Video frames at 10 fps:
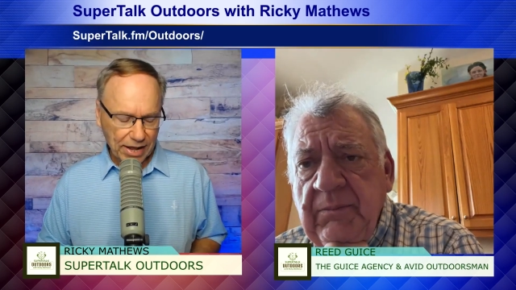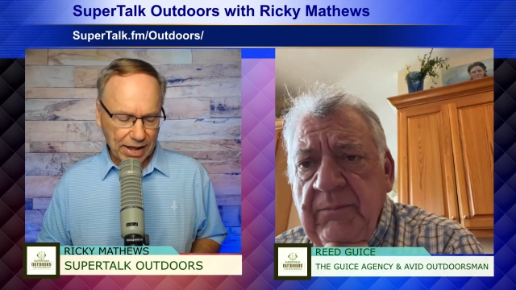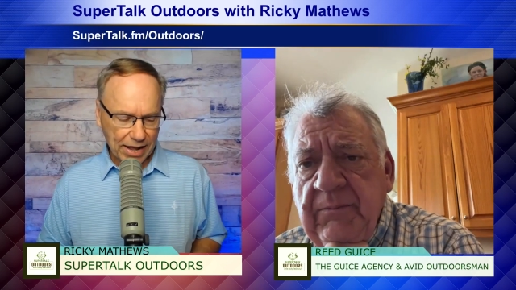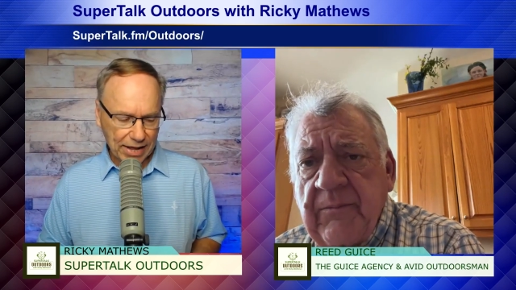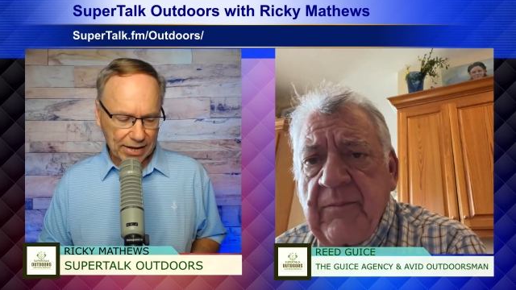
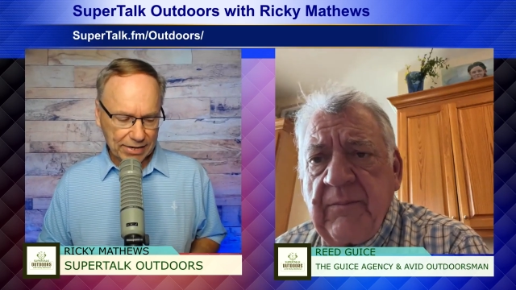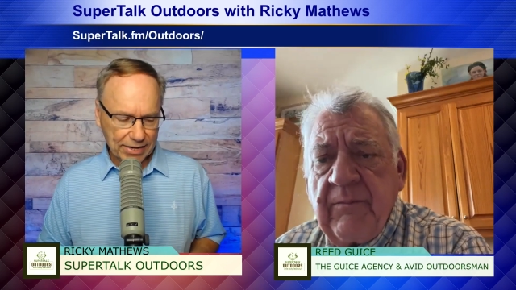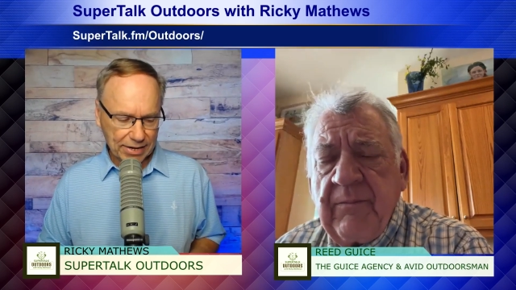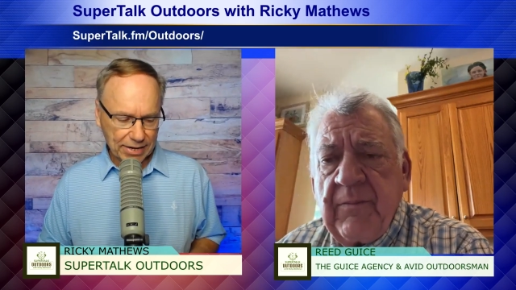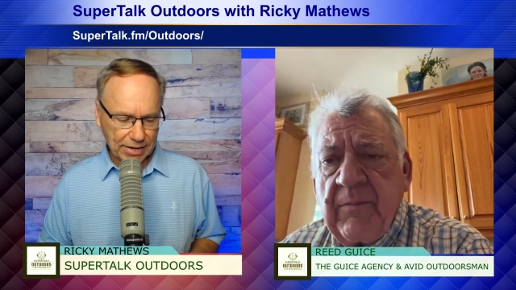Speaker 1: and
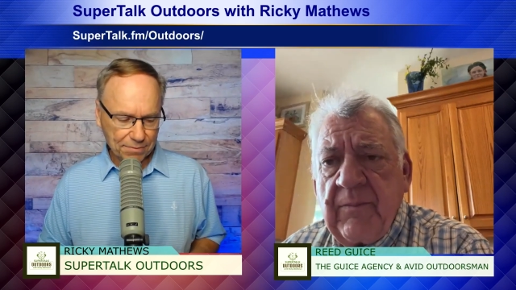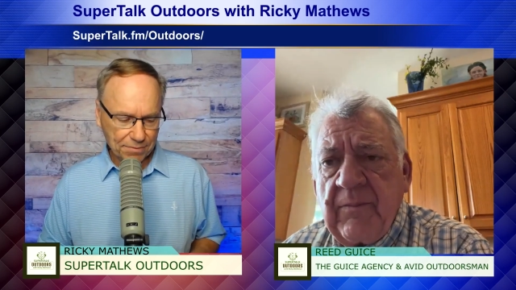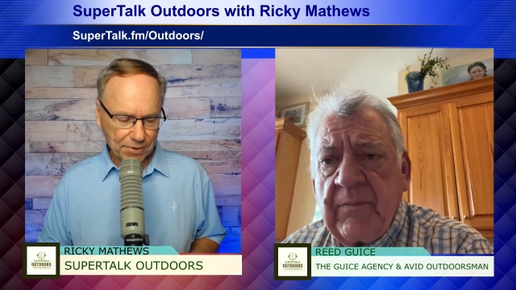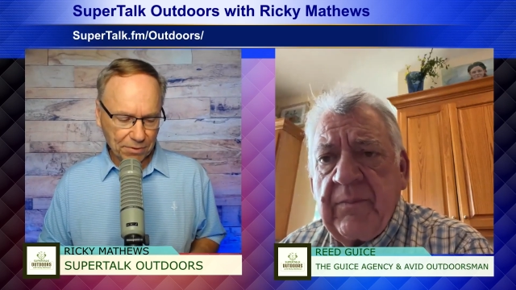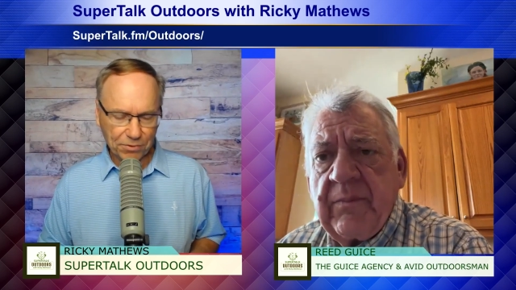
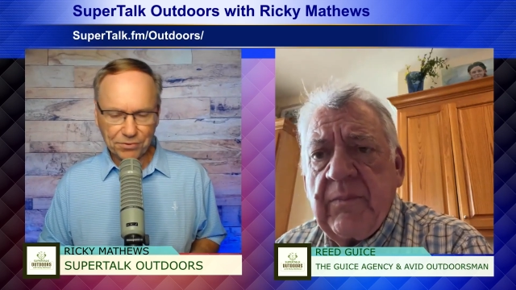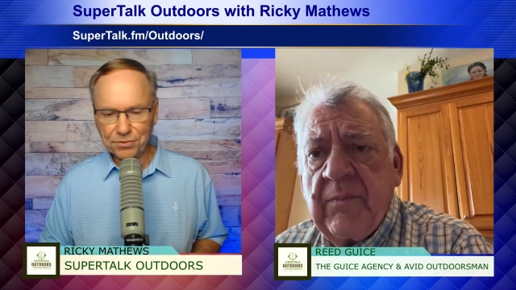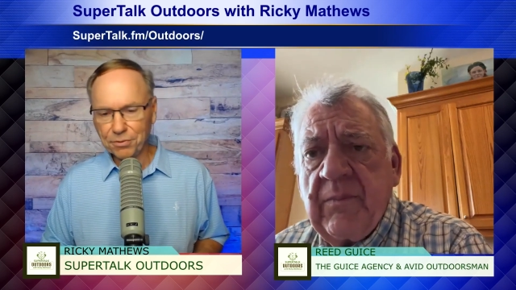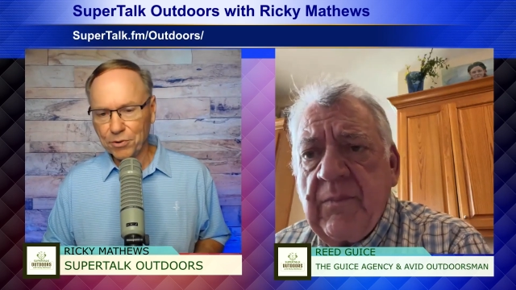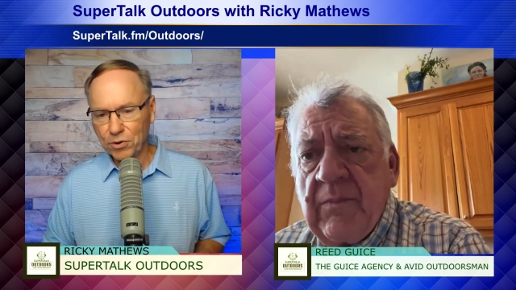um, it was
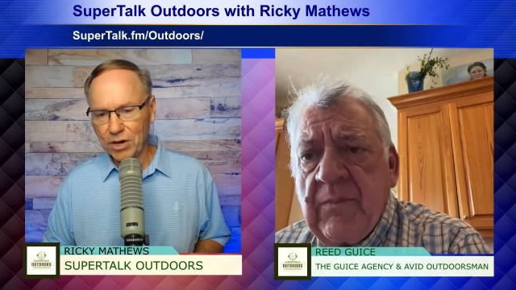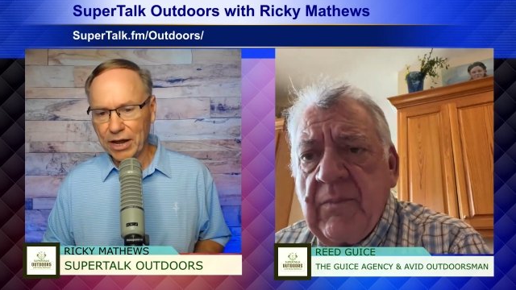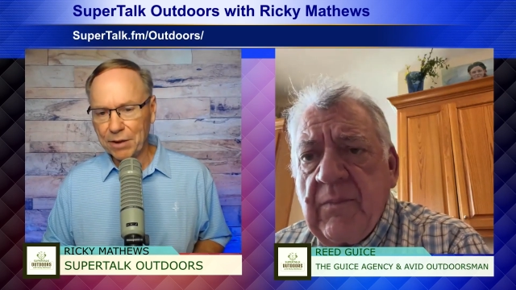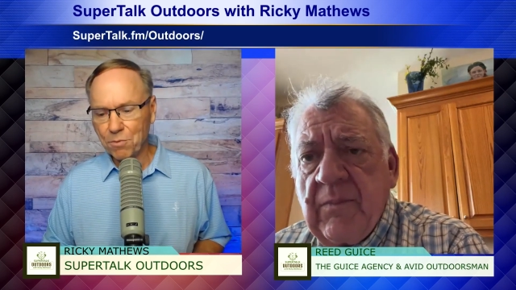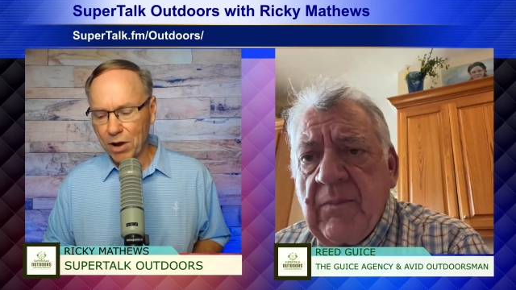to
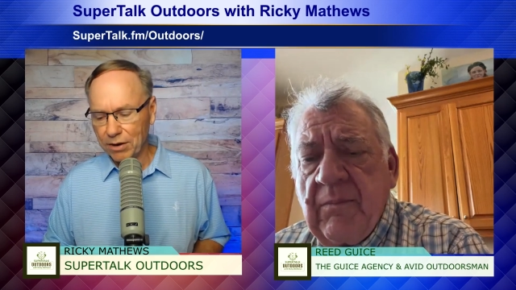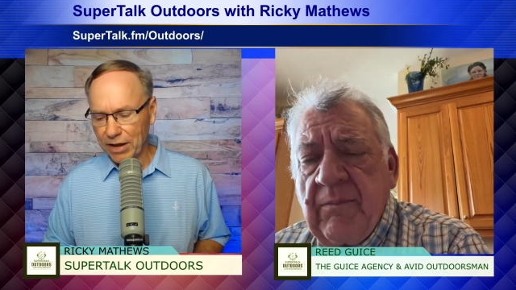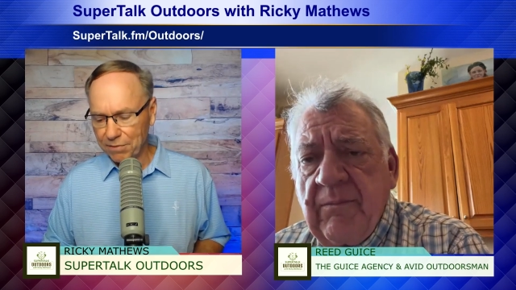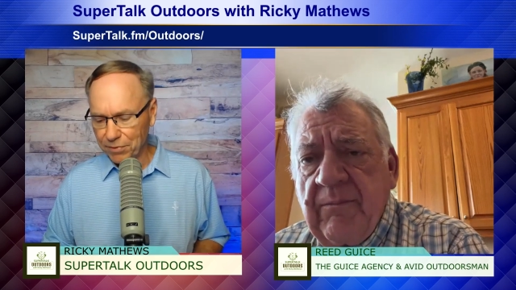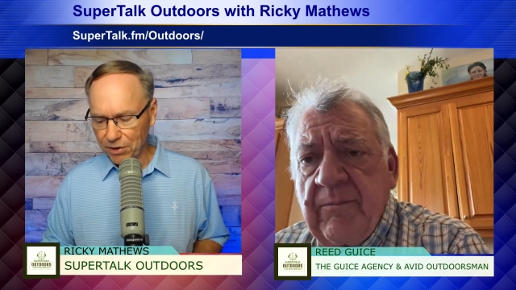proclaim
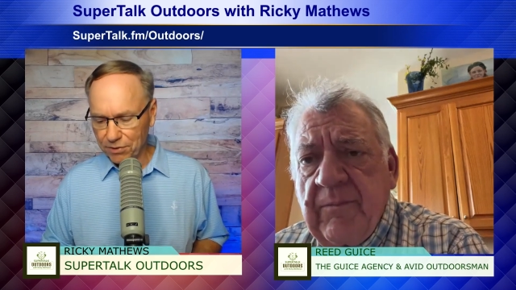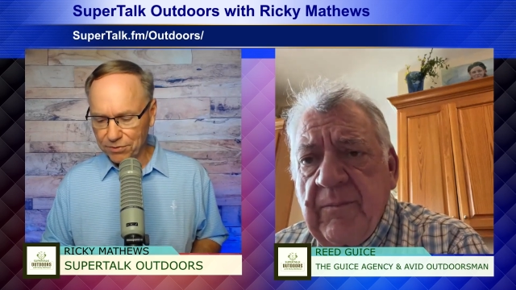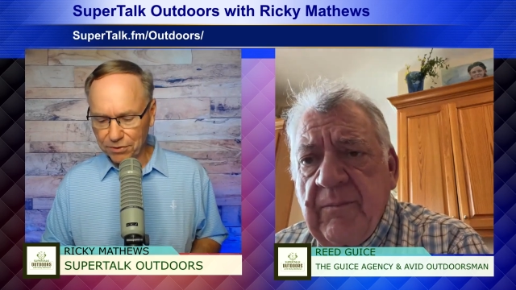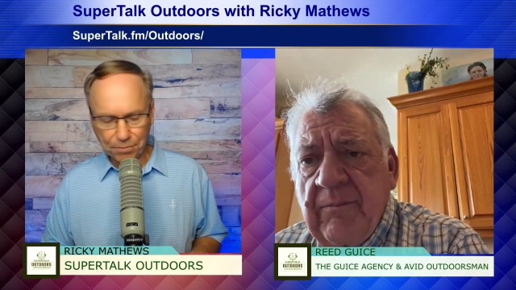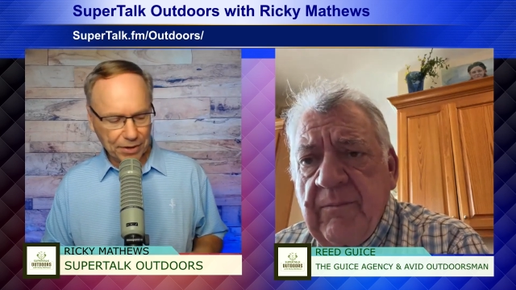wildlife belonged
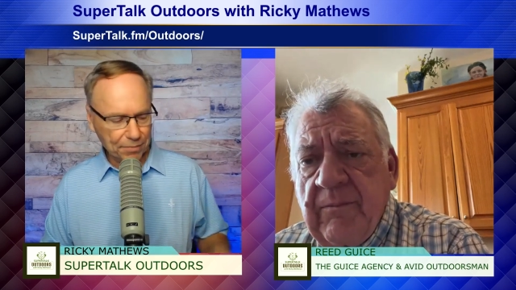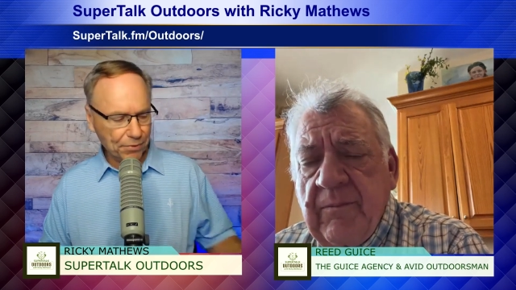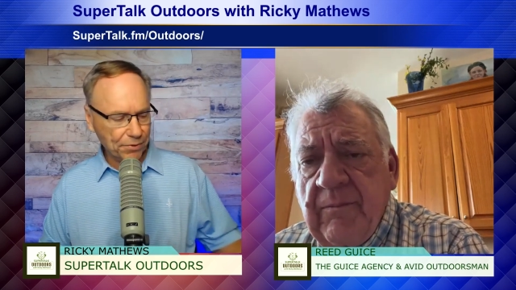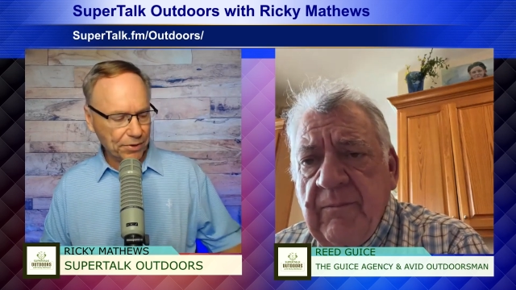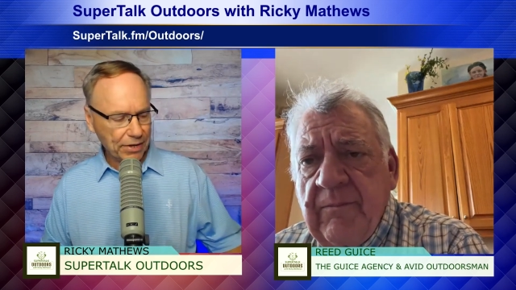to the
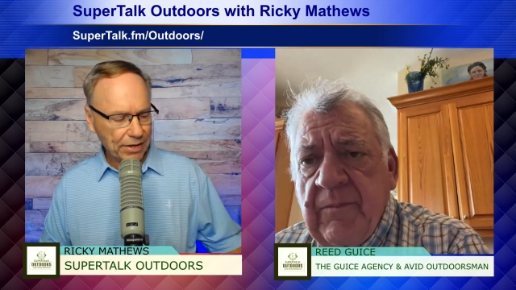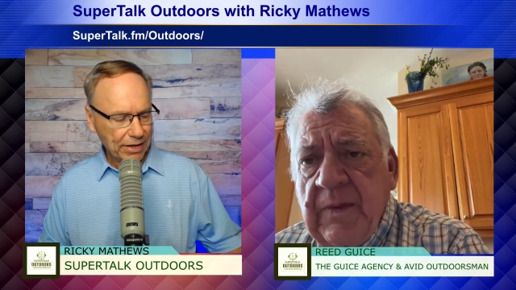people.